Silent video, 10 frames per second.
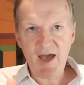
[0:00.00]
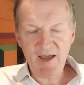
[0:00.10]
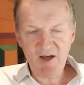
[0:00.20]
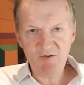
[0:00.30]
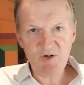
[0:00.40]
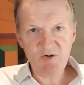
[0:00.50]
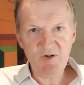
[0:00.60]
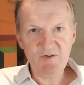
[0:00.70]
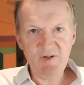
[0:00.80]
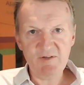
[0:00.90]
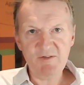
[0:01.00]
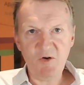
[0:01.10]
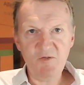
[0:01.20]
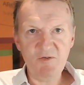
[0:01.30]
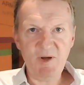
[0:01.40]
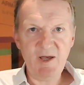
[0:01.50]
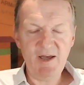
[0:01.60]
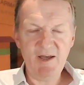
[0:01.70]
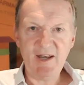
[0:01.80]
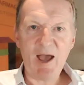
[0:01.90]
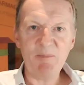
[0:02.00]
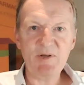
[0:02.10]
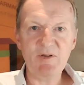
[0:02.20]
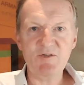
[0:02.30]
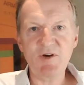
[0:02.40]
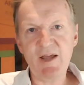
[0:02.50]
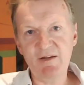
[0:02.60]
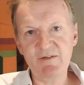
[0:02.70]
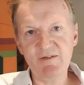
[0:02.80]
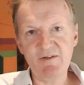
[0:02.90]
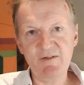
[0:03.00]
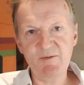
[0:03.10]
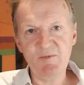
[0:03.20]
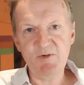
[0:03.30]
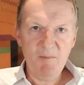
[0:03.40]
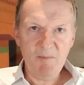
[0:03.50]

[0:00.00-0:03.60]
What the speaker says: AI recruiting software, and applicant tracking systems.